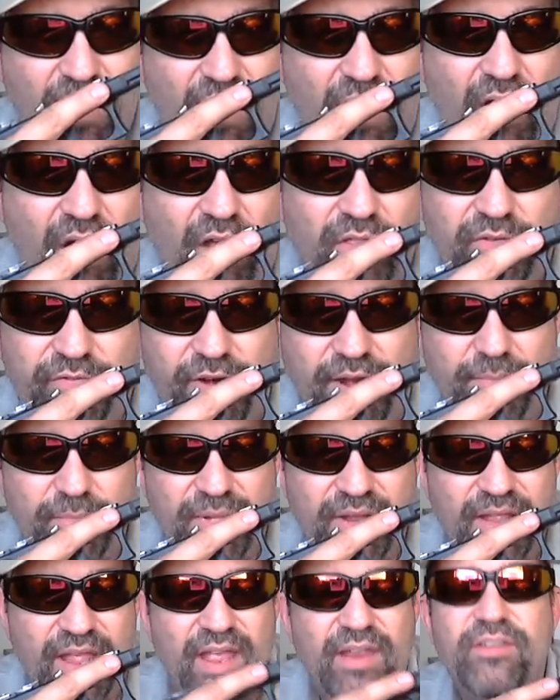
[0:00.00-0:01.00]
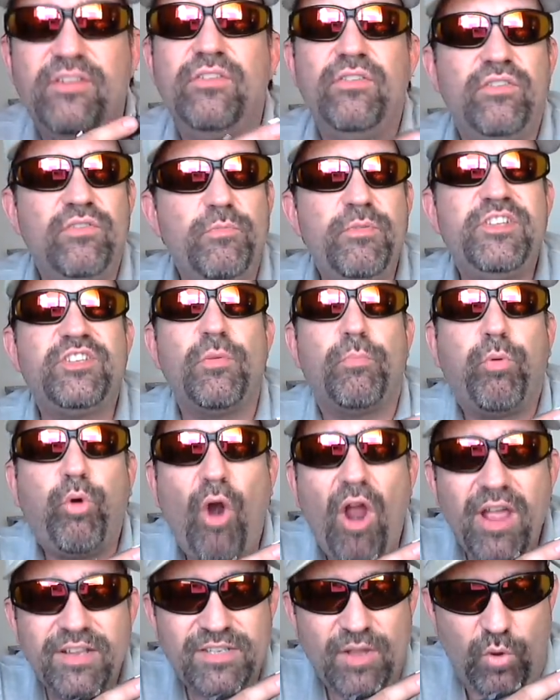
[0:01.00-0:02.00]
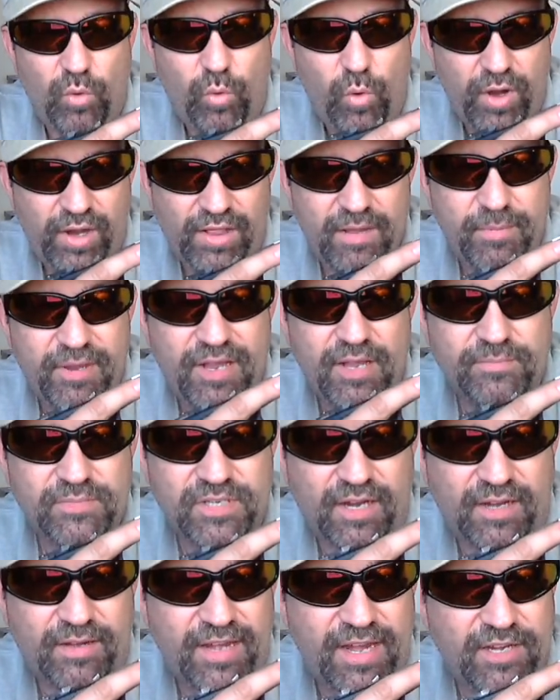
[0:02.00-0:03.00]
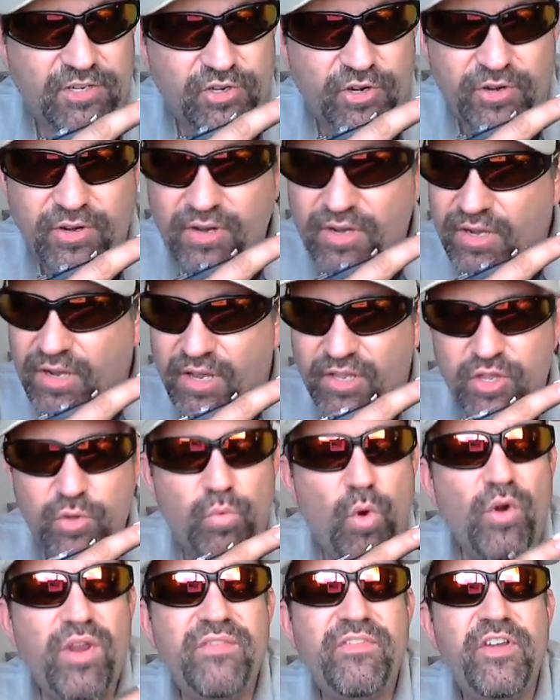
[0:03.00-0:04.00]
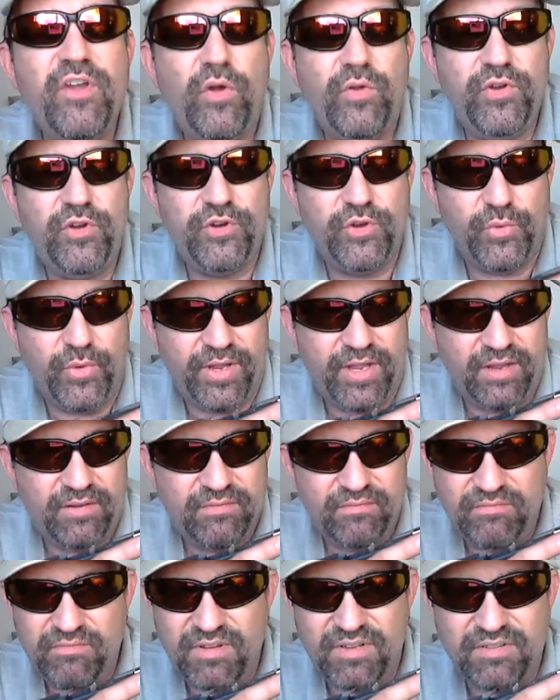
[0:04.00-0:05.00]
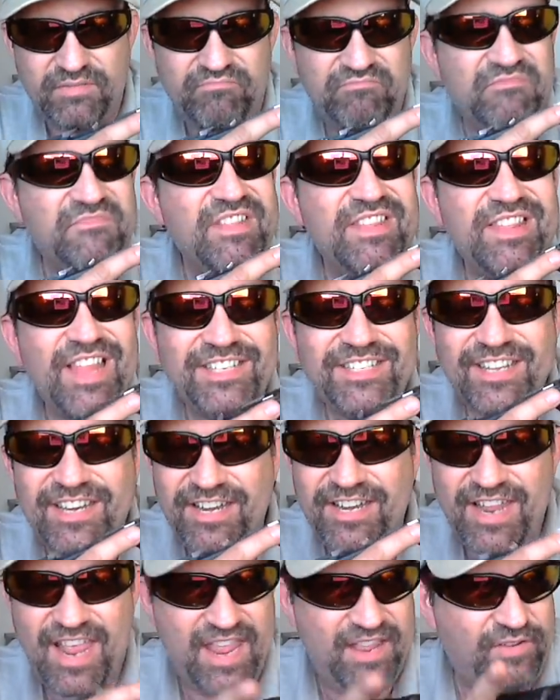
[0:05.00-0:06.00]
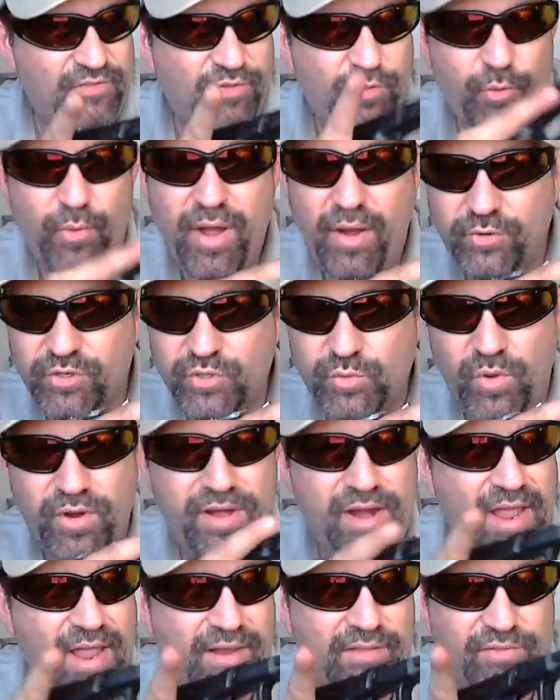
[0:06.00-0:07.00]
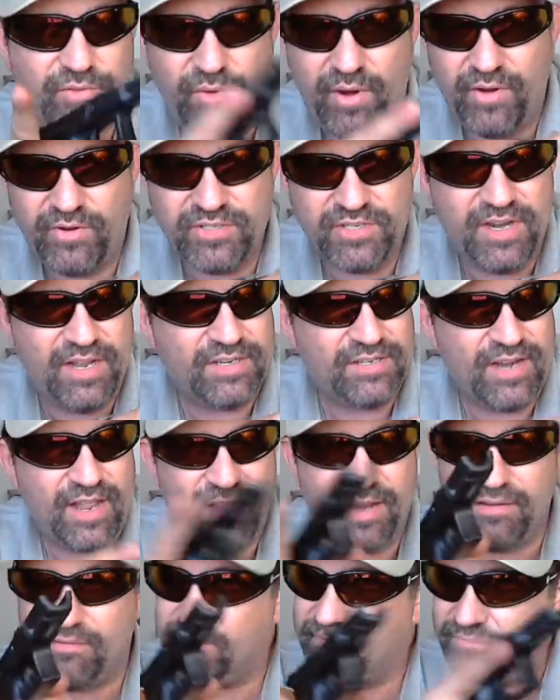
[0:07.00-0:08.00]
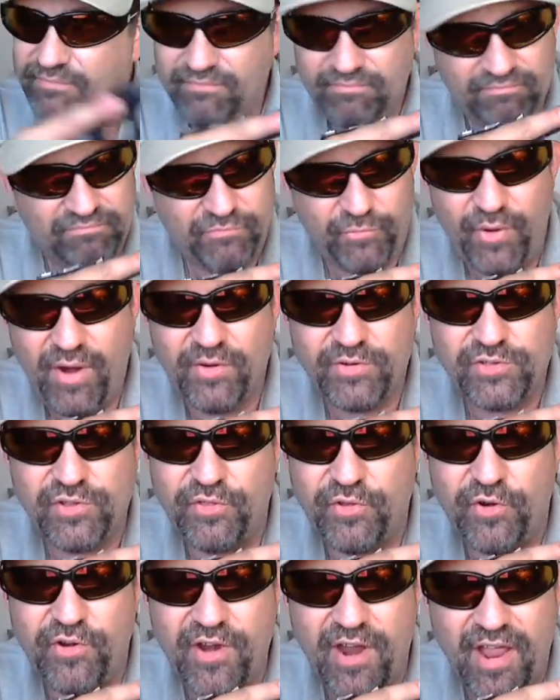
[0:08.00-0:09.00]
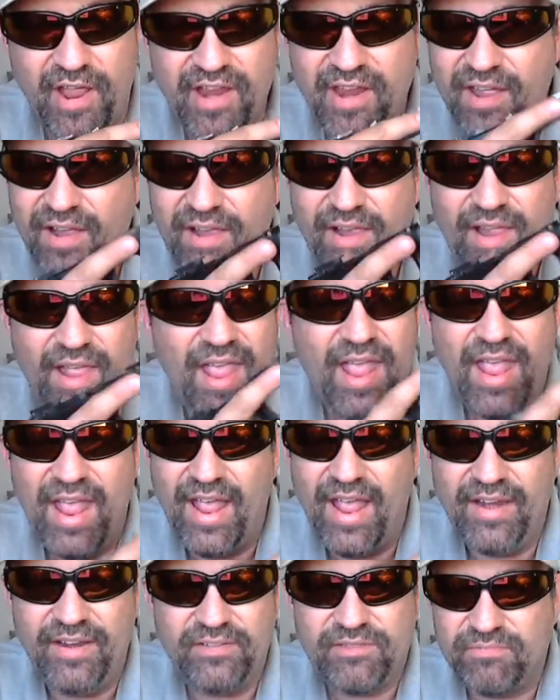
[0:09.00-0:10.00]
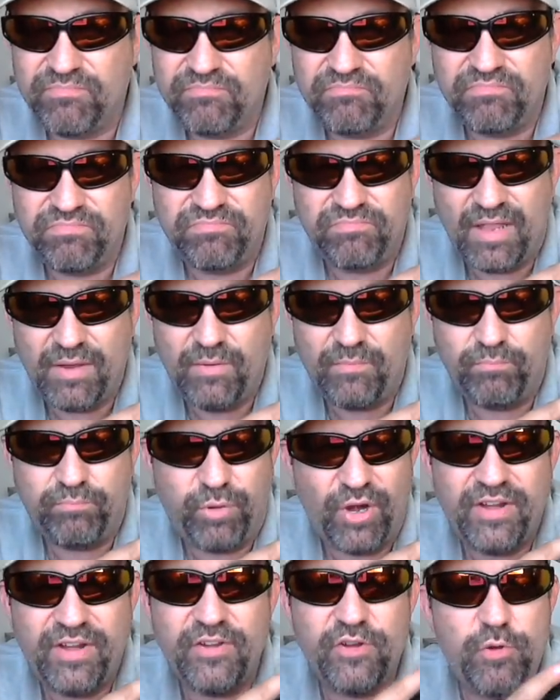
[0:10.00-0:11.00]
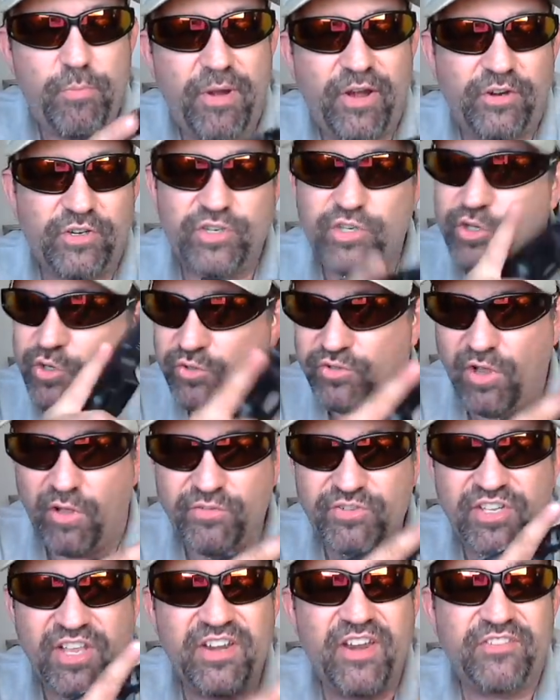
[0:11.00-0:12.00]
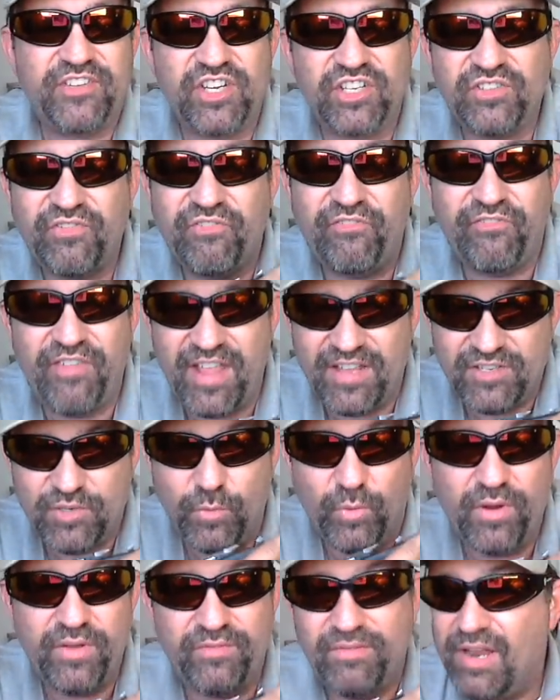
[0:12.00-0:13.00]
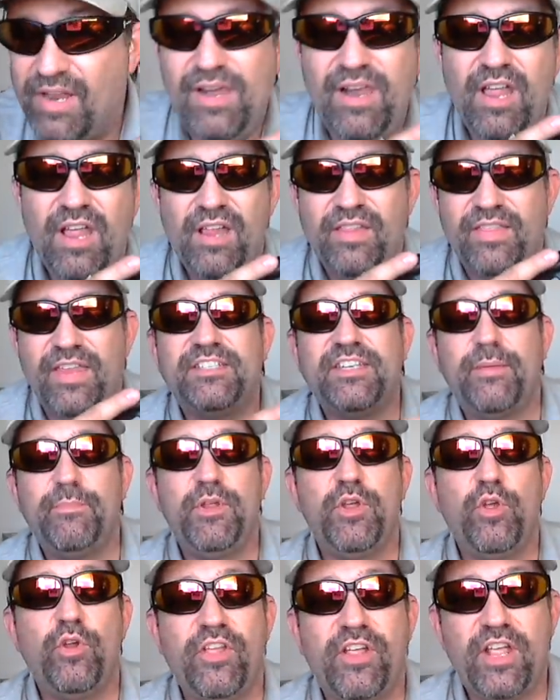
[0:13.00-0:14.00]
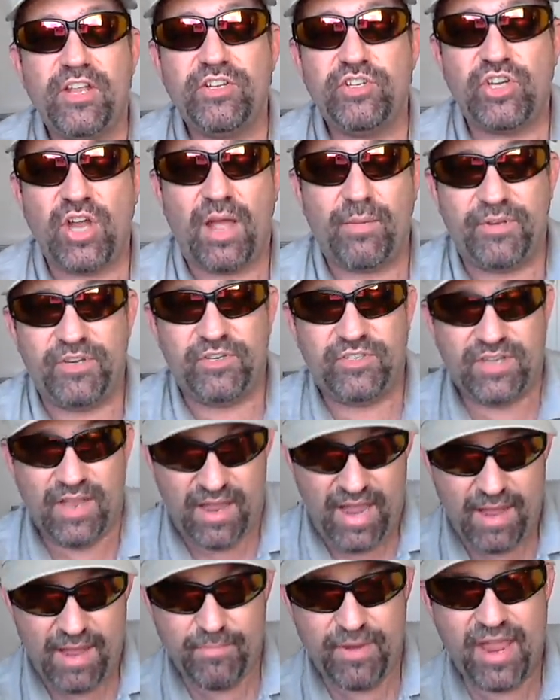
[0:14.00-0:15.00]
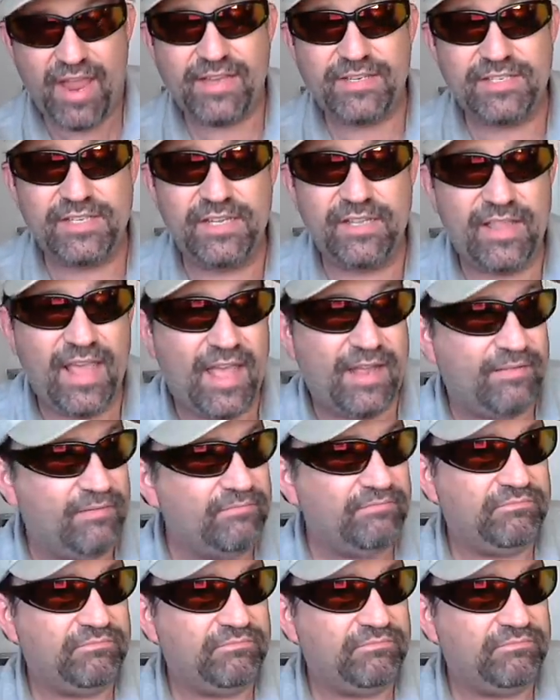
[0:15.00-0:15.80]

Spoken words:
on the frame. And you'd be surprised how quickly it becomes second nature. You won't even know you're doing it. Less than a day. 3 hours one night, 3 hours the next night, 3 hours the third night. And it's like breaking a new pair of shoes. All of a sudden, it just fits. Next time you go to the gun shop and you say, "Hey, may I see that